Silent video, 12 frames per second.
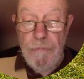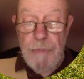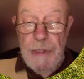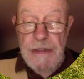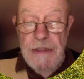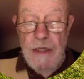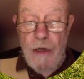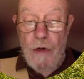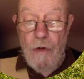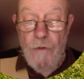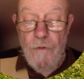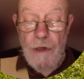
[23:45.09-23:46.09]
bit
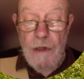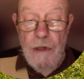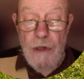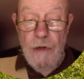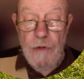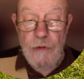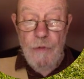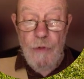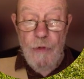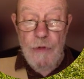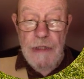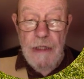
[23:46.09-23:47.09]
of
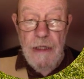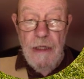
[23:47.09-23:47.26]
Loweswater,